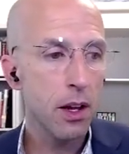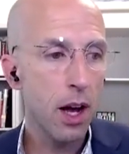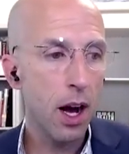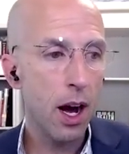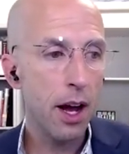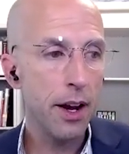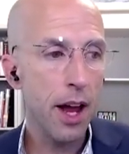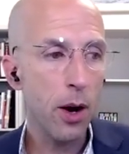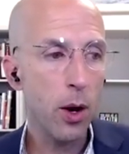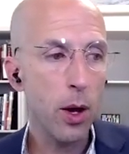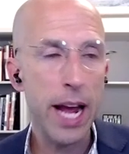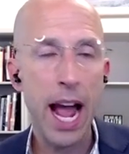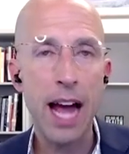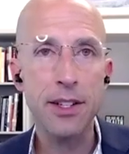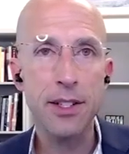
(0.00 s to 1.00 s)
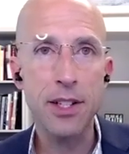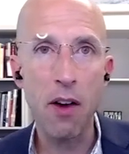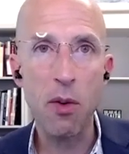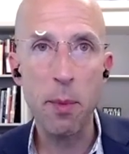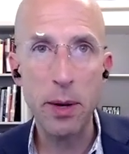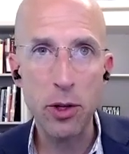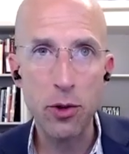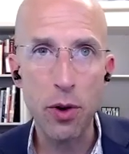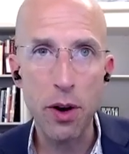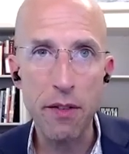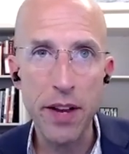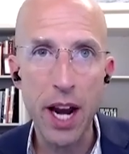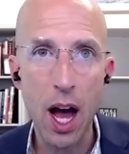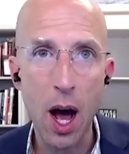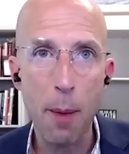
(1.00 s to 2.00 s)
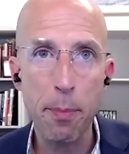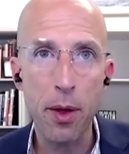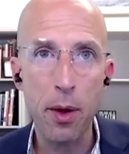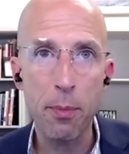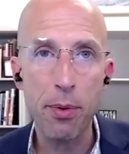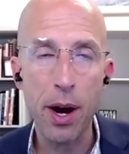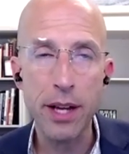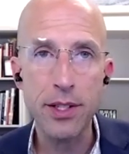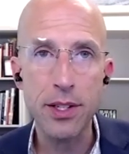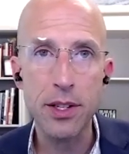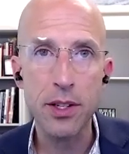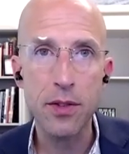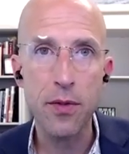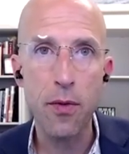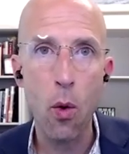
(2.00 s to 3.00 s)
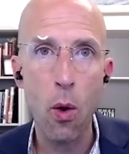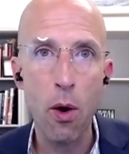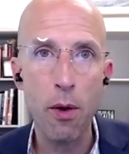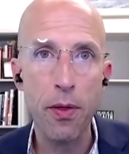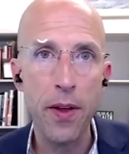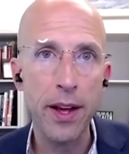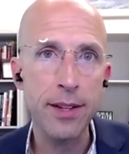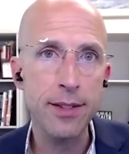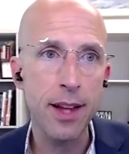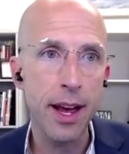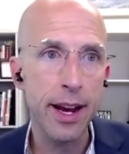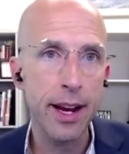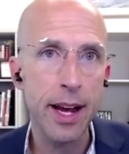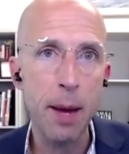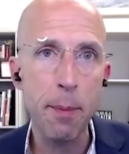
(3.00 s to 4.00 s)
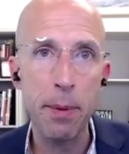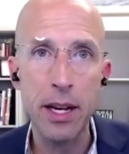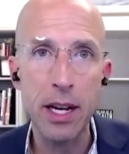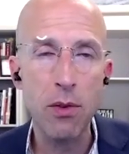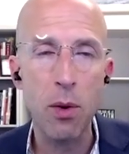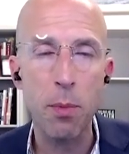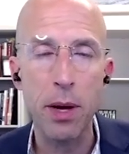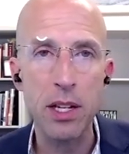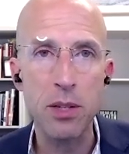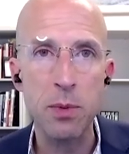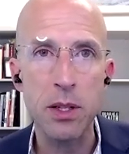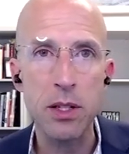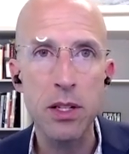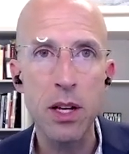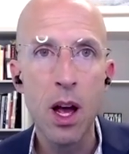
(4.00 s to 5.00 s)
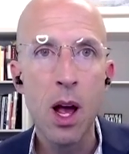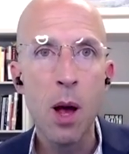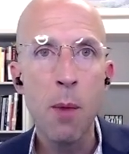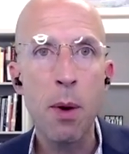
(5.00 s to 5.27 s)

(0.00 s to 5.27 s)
not only has government driven up the prices for things like hip and knee replacements,